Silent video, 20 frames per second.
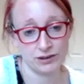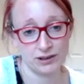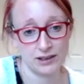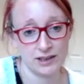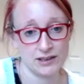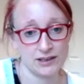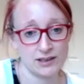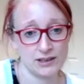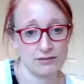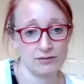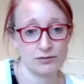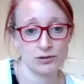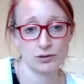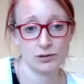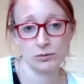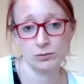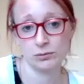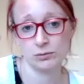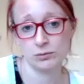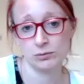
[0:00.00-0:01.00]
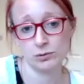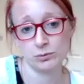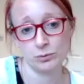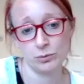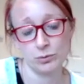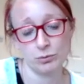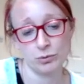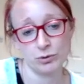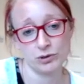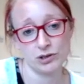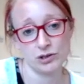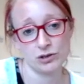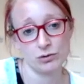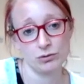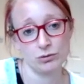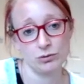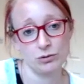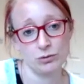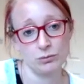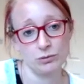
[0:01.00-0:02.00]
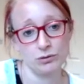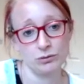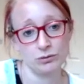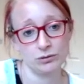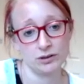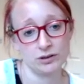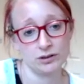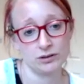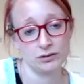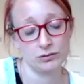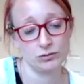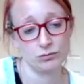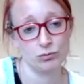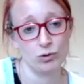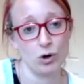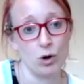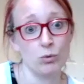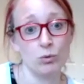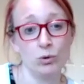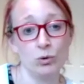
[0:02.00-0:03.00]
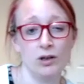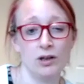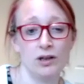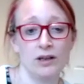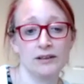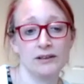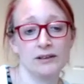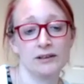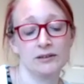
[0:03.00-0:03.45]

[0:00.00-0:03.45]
kids in different schools. What what does yes. your normal role yeah. look like?